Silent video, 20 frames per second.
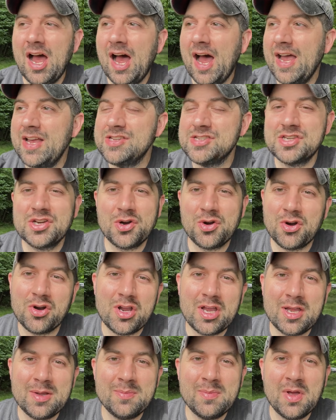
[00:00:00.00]
ice
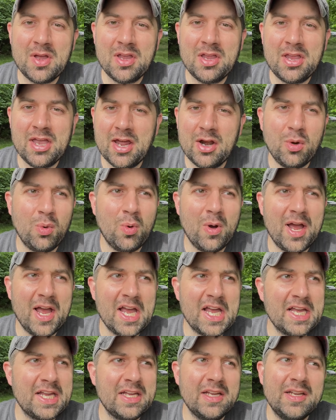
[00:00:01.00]
cream
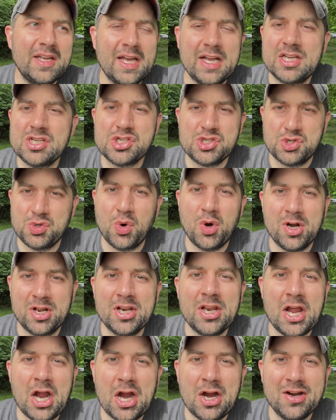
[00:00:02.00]
getaway
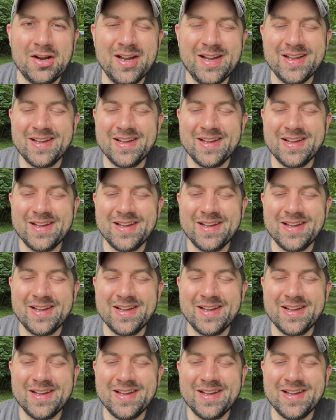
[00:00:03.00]
extraordinaire.